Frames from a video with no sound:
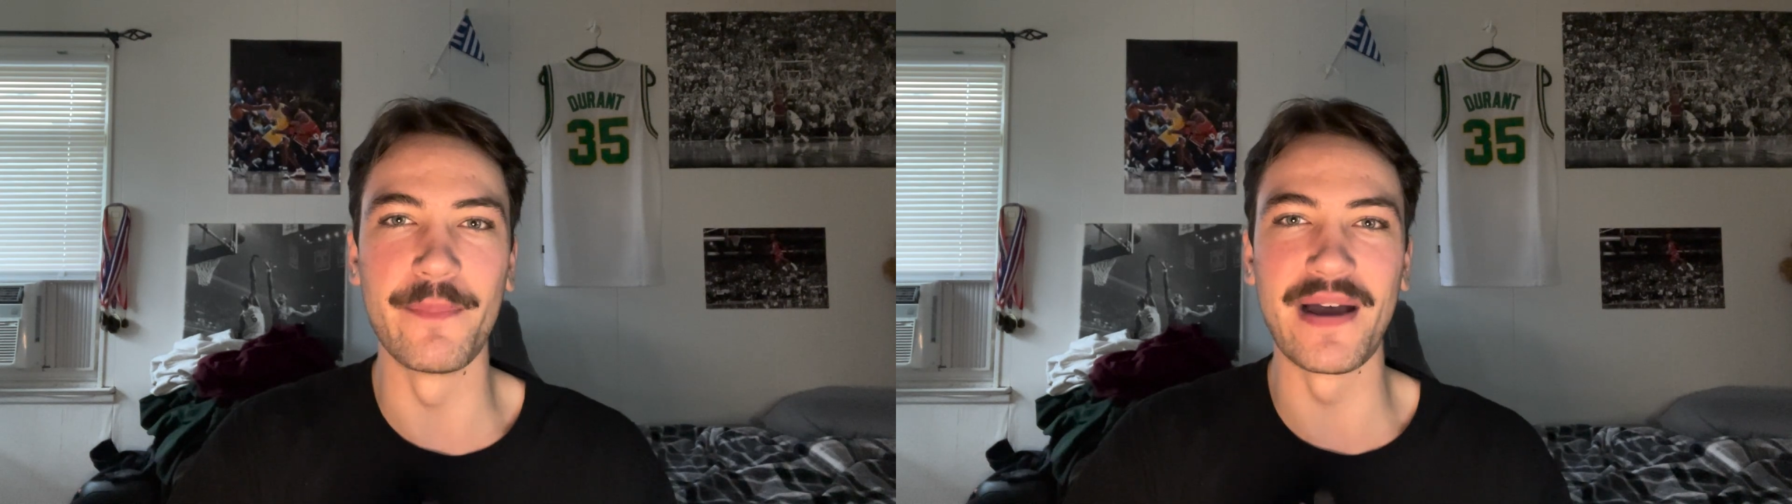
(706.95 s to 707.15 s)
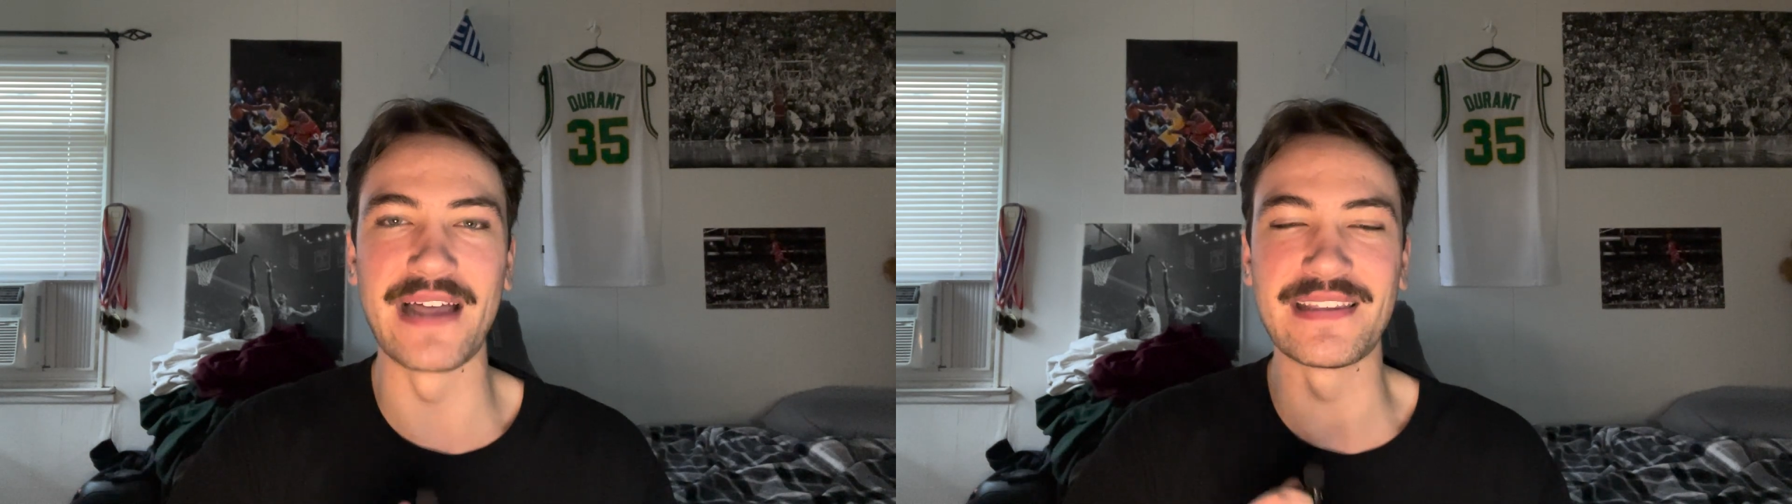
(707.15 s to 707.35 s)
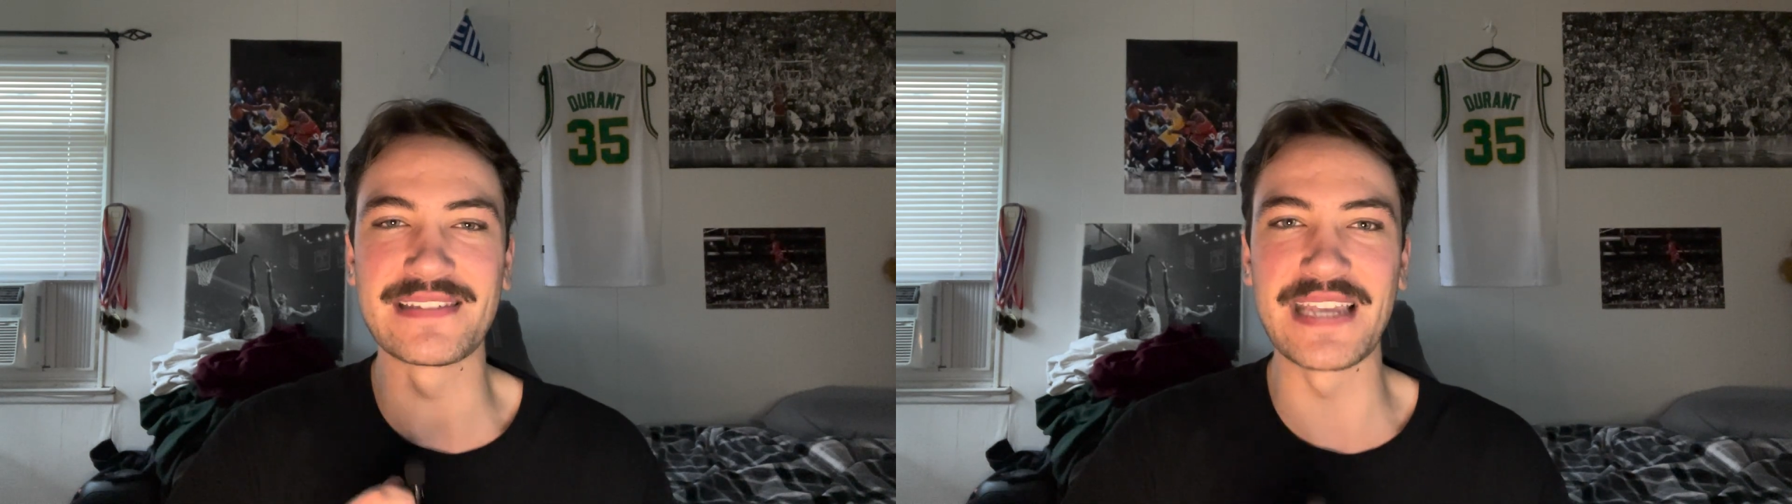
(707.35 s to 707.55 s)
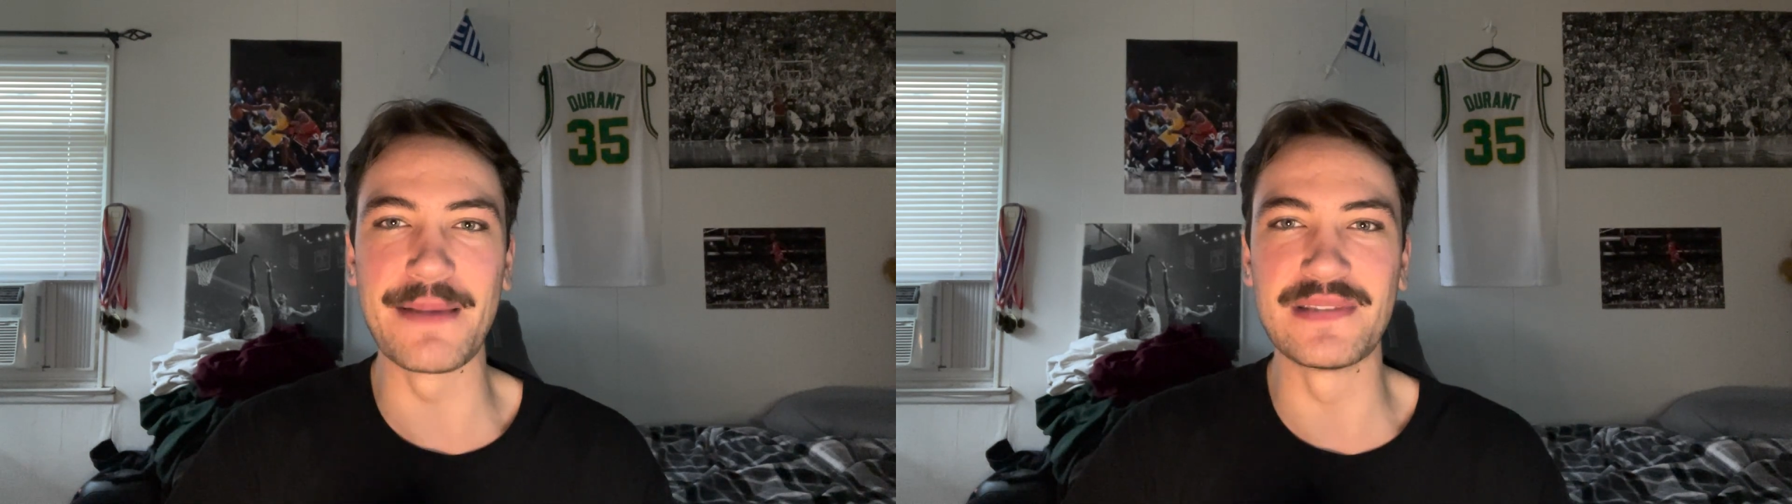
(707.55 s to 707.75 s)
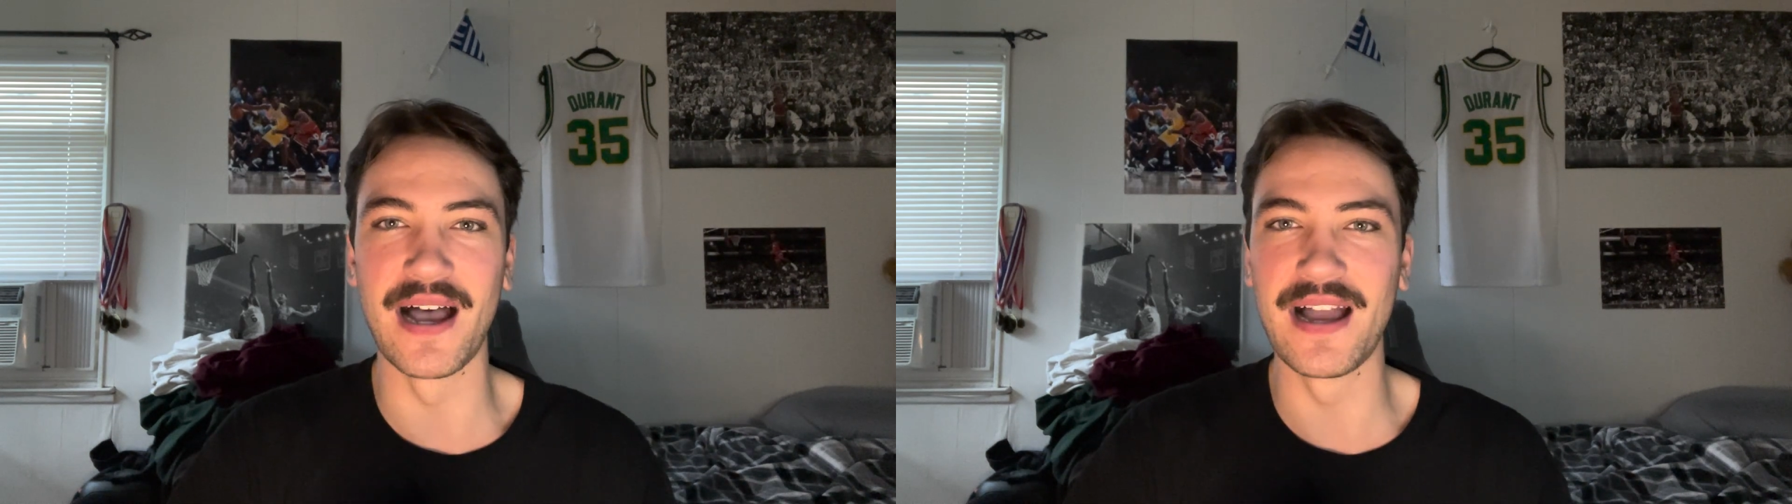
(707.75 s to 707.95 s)
but at the
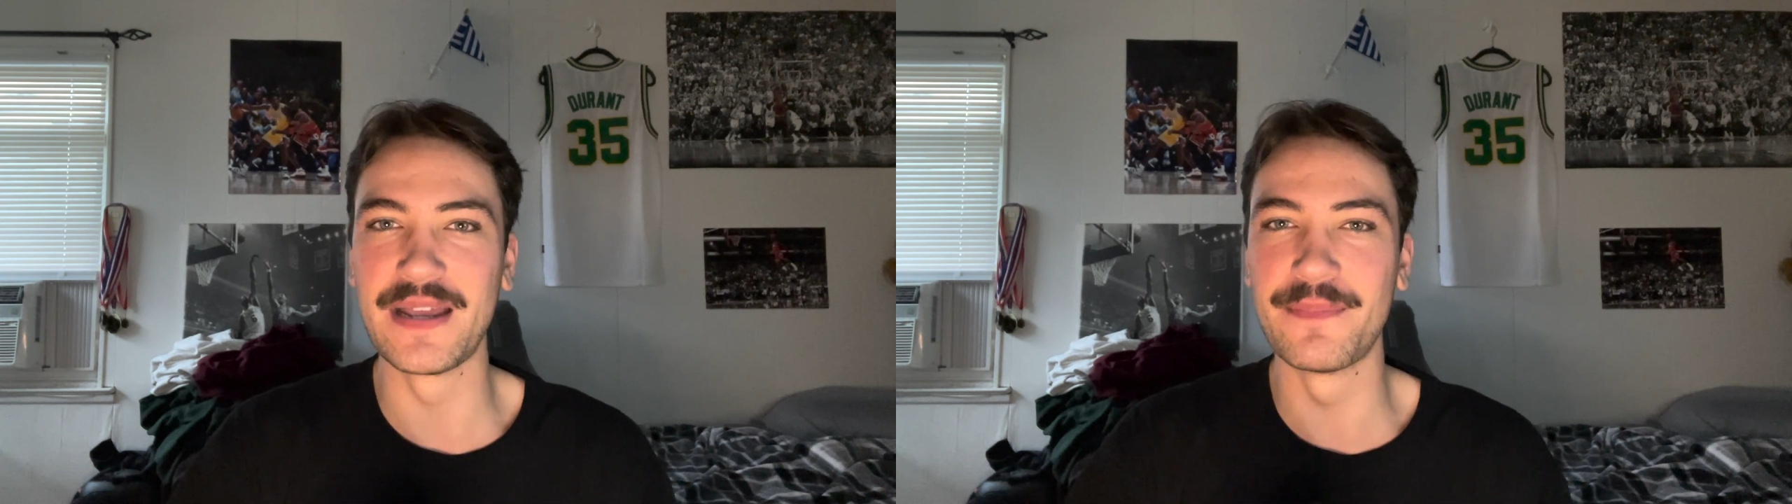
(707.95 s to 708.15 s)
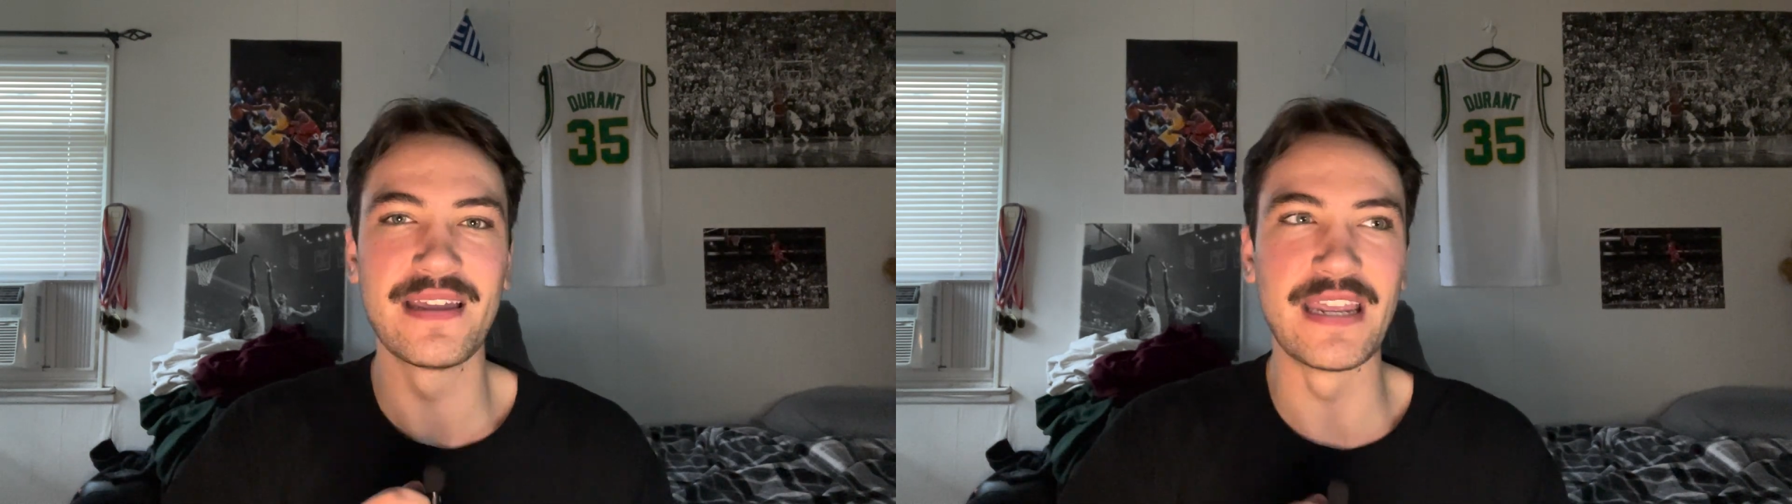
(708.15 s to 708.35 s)
same time,